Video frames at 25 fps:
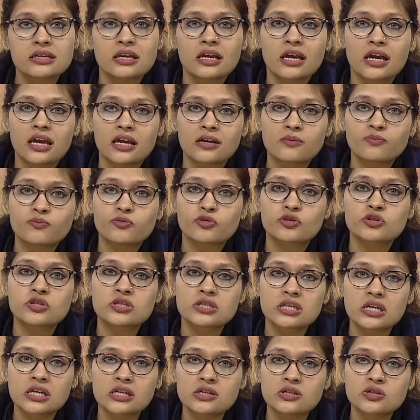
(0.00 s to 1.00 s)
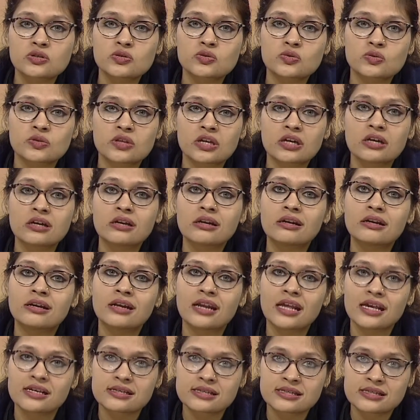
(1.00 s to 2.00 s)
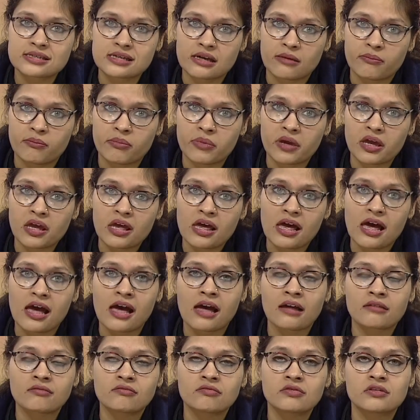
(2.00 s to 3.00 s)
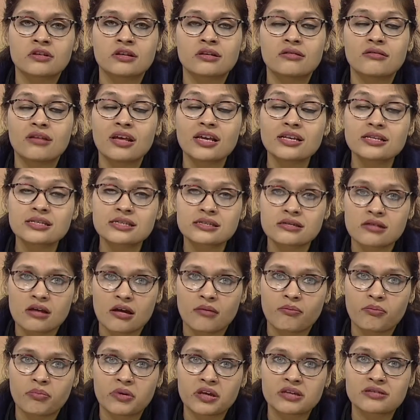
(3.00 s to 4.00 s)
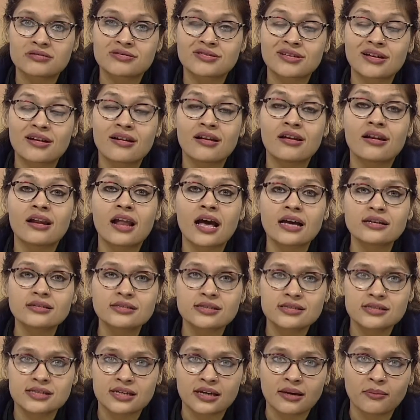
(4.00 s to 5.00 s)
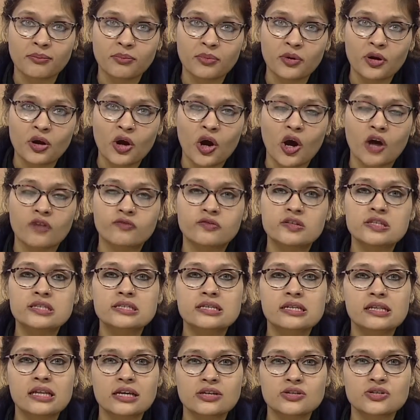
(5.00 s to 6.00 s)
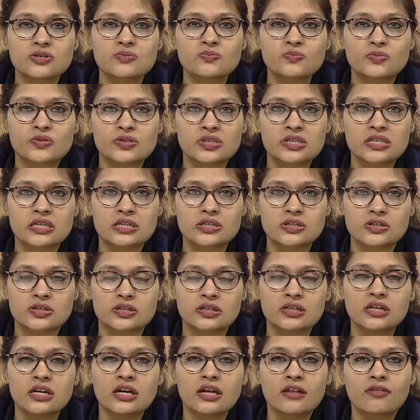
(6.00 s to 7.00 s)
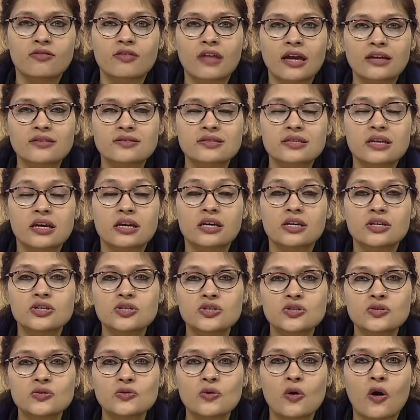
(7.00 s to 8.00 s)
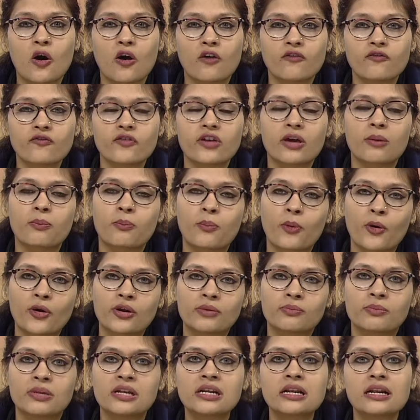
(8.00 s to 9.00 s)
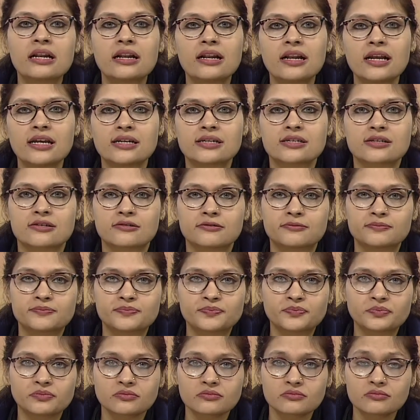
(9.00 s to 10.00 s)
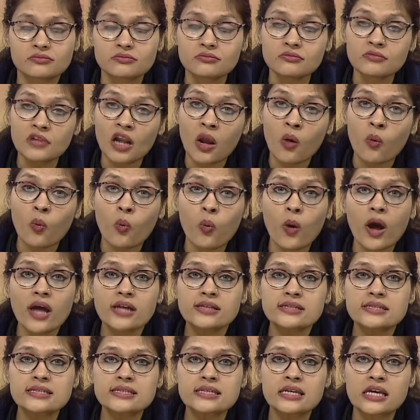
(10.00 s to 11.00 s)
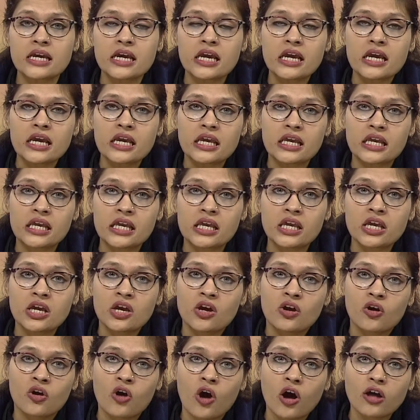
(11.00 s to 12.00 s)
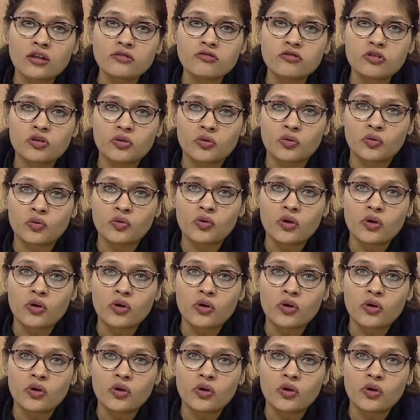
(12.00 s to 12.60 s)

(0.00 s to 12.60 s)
it proceed to the next step. And the next step is the last step of the selection procedure, that's the issue of appointment letter. Once he gone through